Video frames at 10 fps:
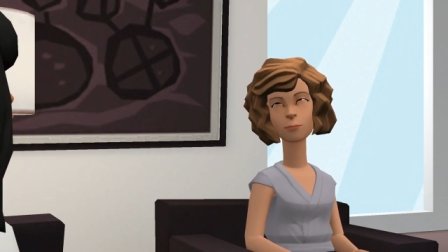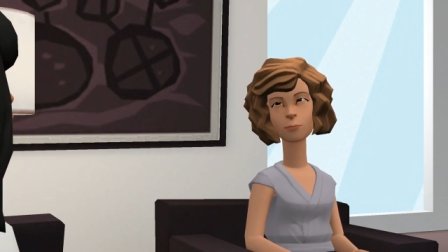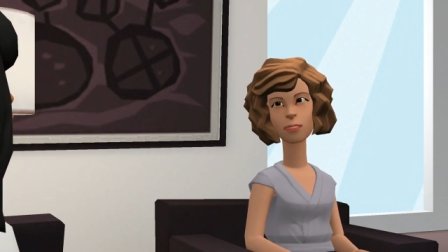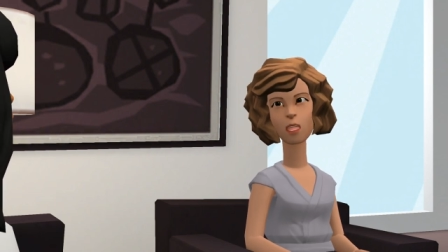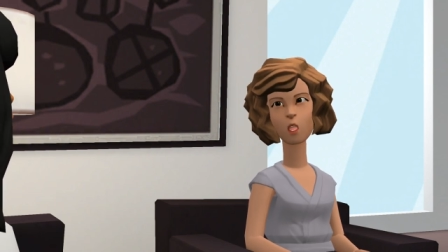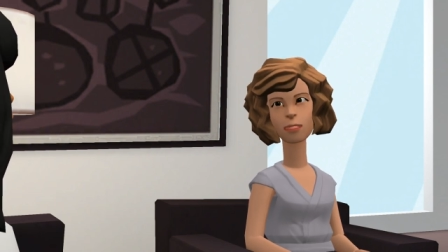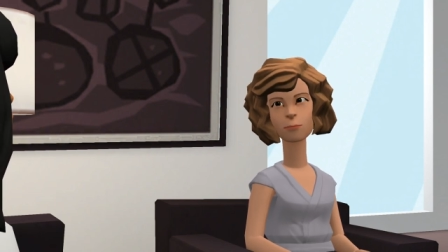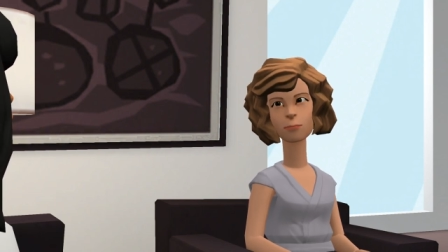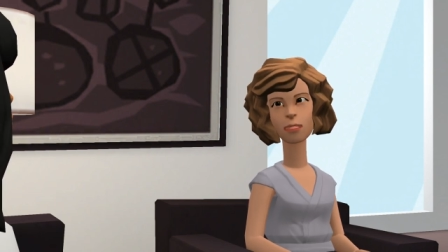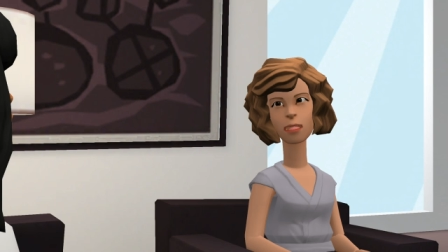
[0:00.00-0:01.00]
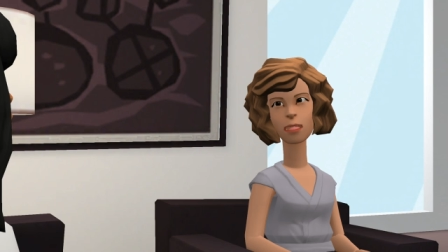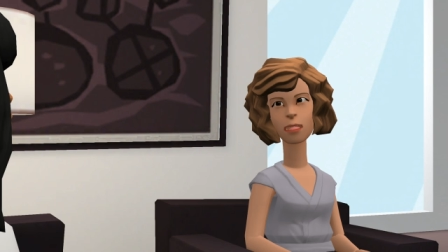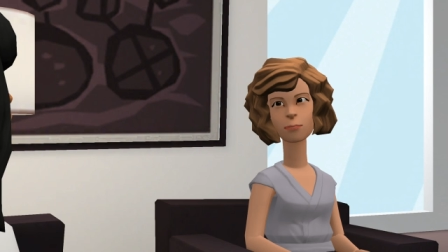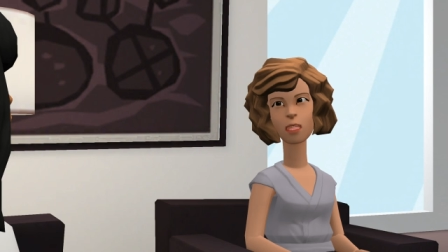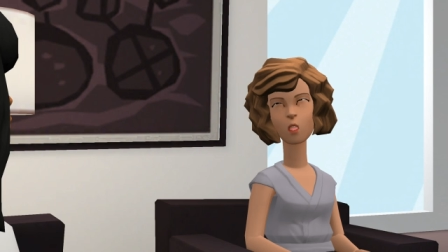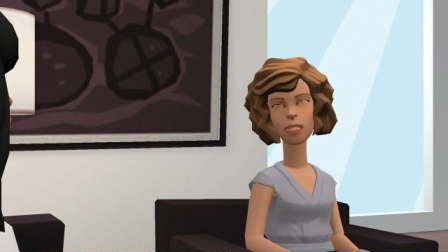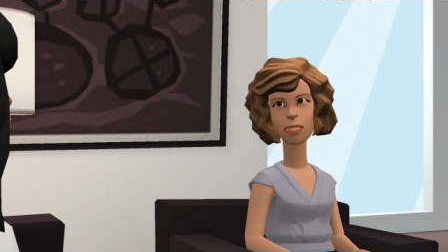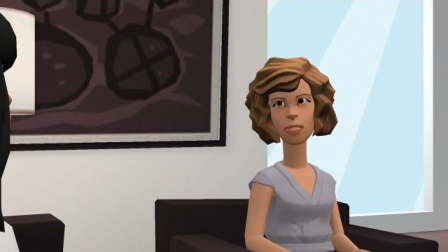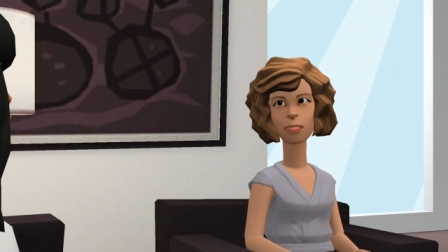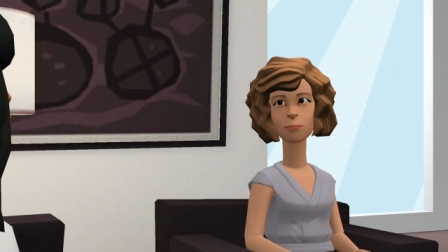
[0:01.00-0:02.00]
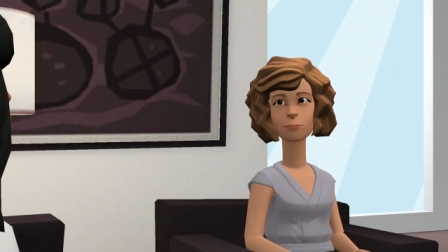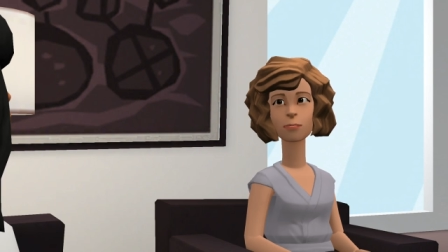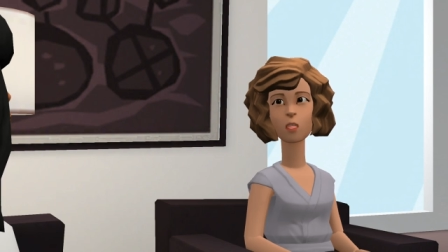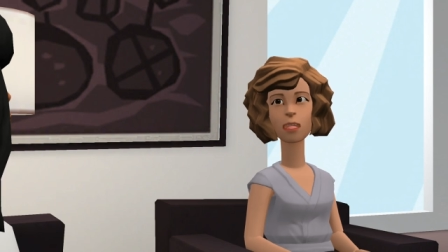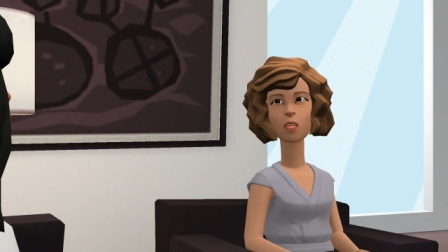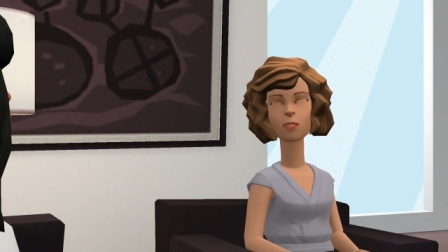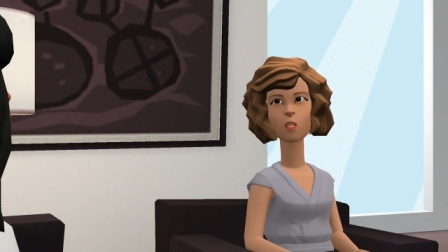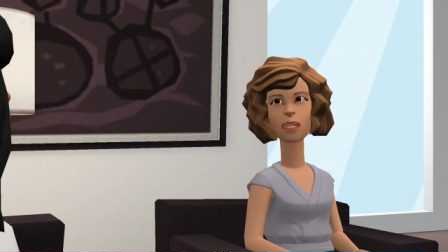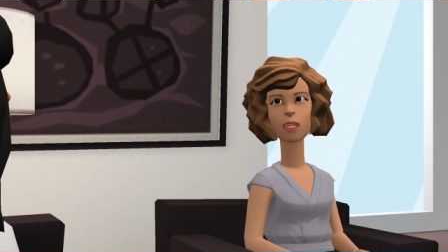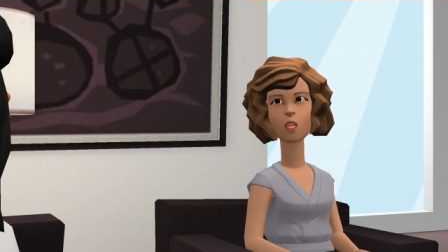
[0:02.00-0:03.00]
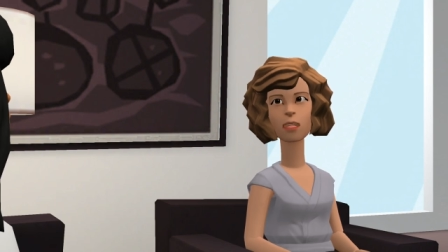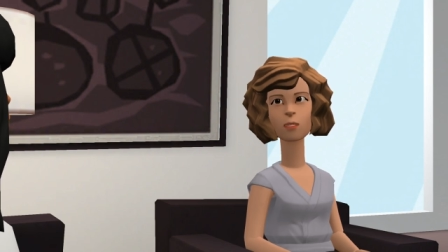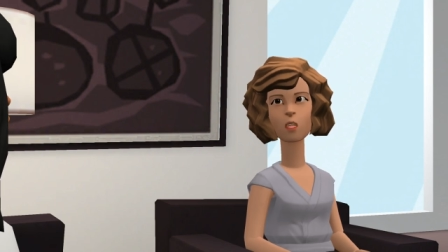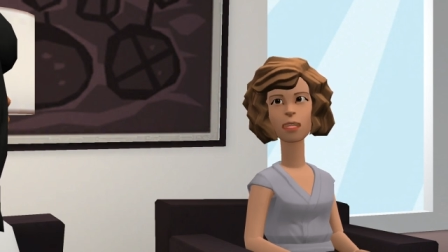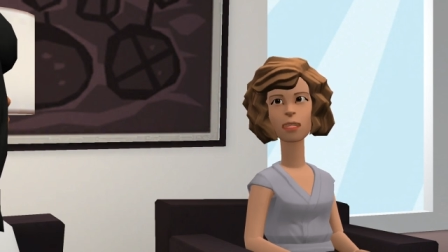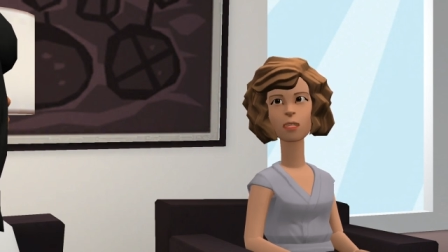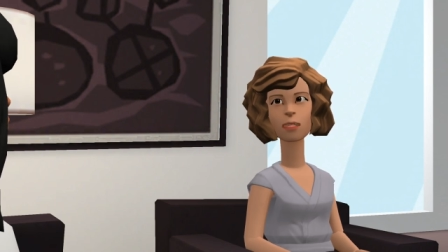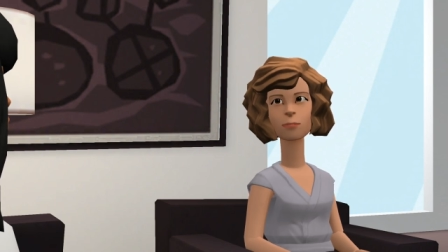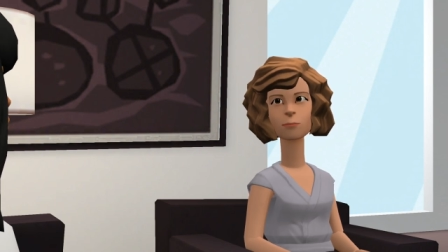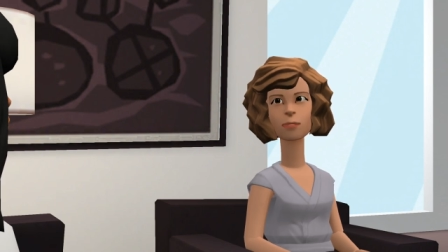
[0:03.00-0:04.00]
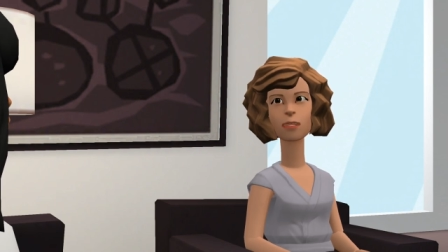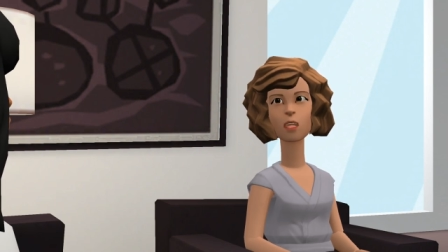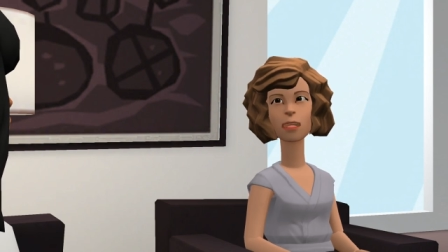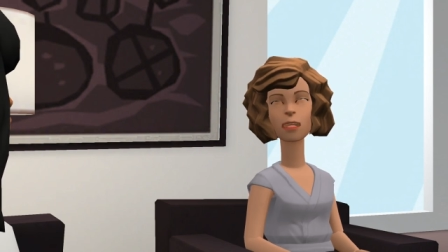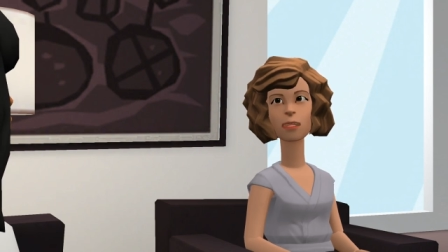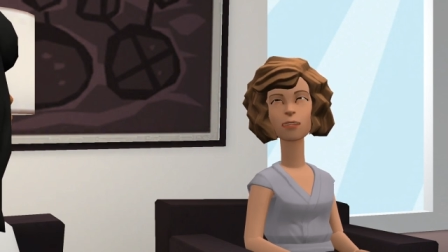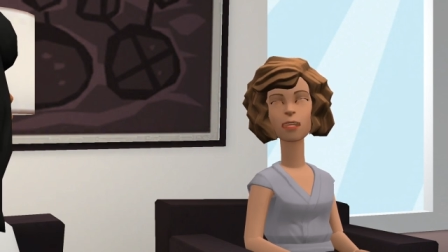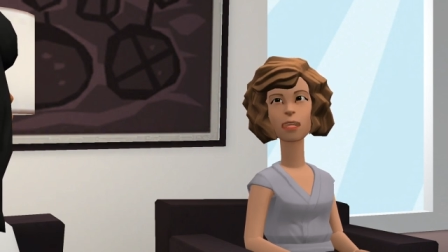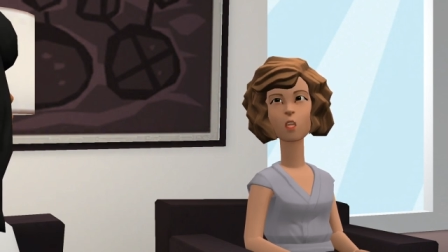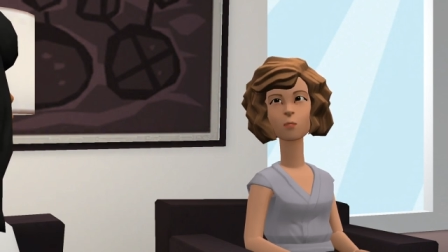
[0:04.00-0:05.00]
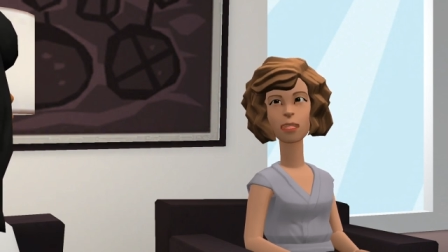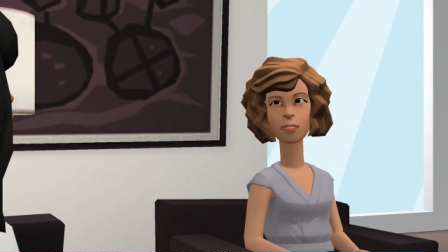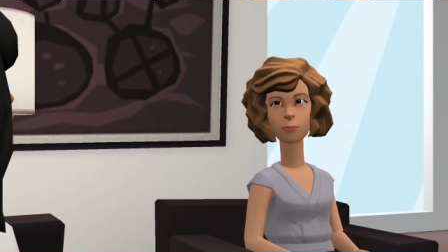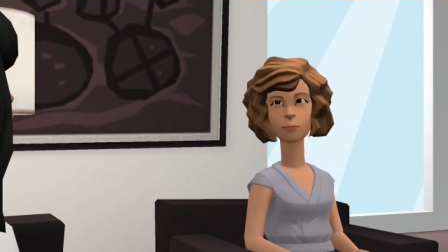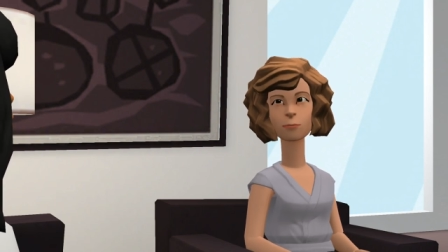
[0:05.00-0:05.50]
Now, think about this do you know what the words wicker and wicked have in common?